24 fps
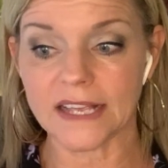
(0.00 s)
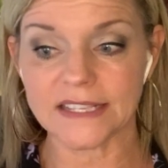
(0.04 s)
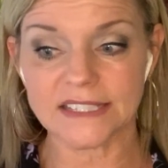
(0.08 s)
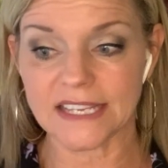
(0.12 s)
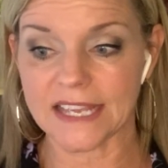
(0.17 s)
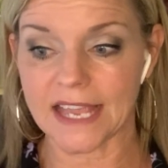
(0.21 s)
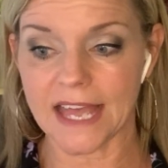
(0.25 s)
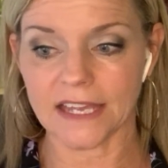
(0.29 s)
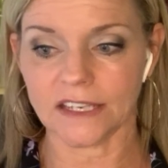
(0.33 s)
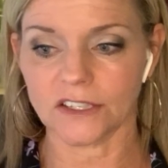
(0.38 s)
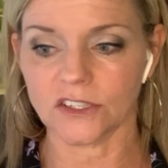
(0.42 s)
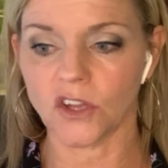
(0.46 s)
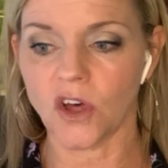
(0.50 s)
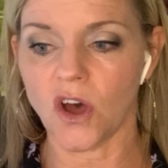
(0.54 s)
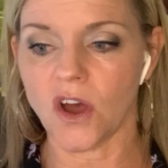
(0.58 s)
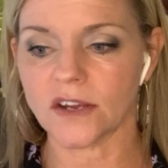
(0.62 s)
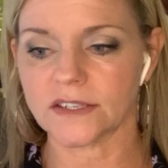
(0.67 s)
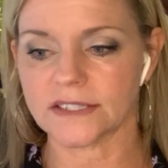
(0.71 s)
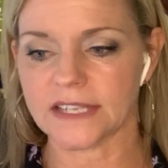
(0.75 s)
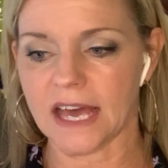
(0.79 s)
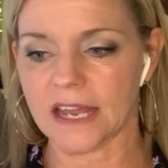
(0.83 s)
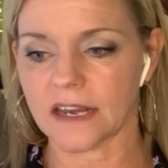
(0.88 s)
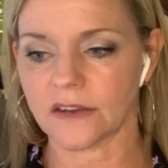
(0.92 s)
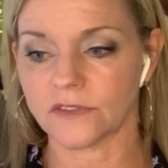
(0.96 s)
he hadn't
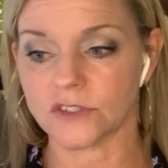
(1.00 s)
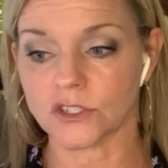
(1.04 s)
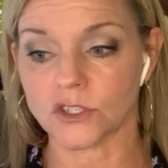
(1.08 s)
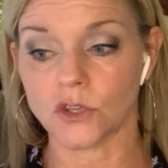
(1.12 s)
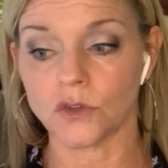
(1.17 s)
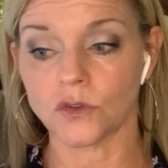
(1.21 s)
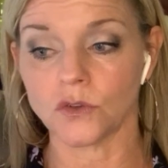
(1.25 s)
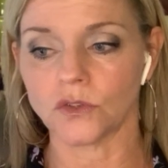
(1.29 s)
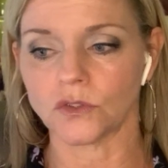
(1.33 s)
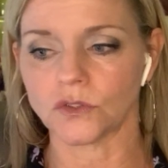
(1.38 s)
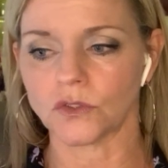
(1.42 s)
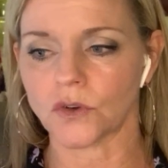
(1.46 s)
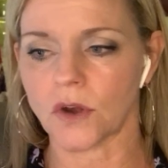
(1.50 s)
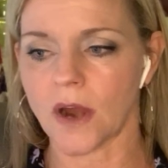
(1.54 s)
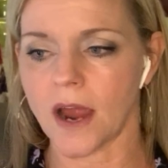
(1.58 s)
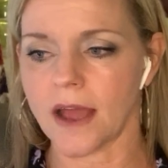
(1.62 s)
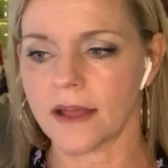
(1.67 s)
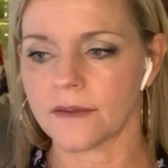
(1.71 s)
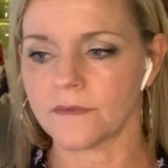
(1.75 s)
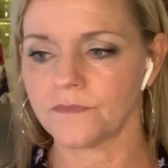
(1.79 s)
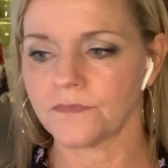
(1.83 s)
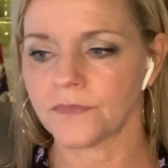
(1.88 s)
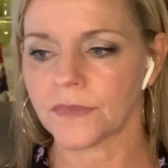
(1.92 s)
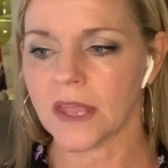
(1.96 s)
logged out of his Google
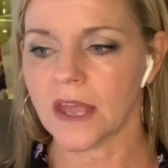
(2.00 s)
Drive.